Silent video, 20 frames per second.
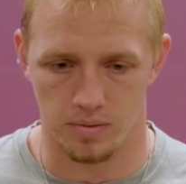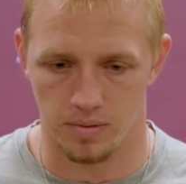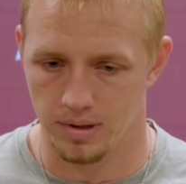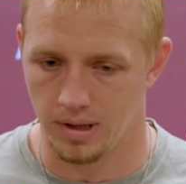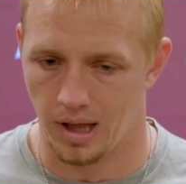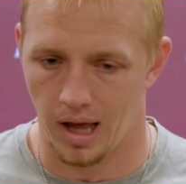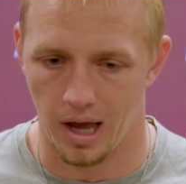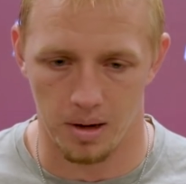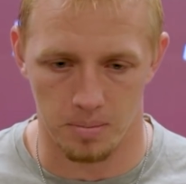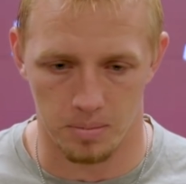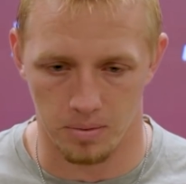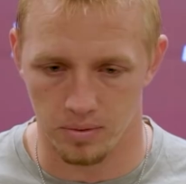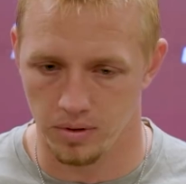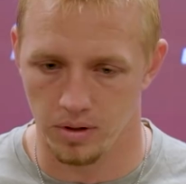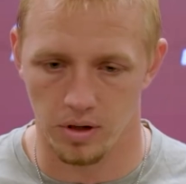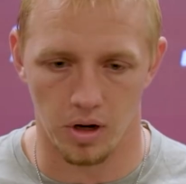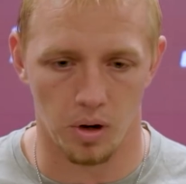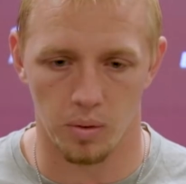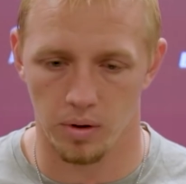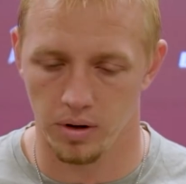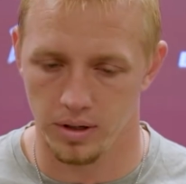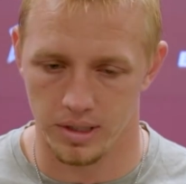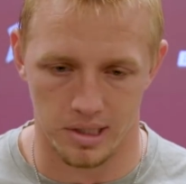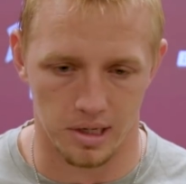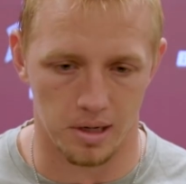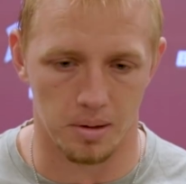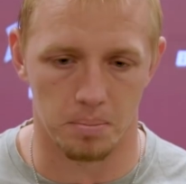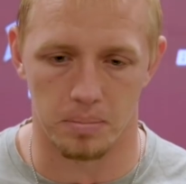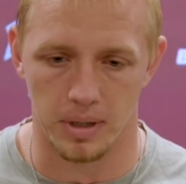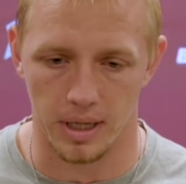Reliable. You know where he's
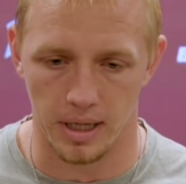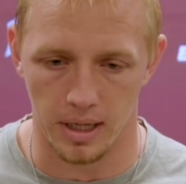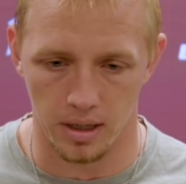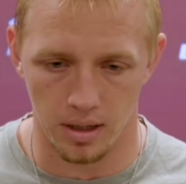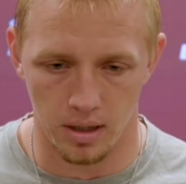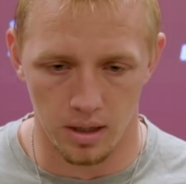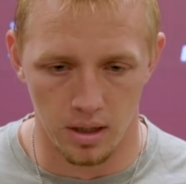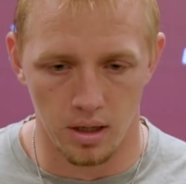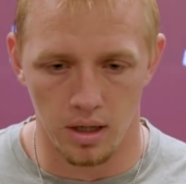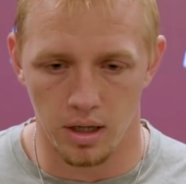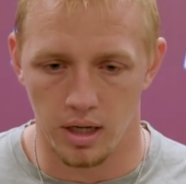gonna be.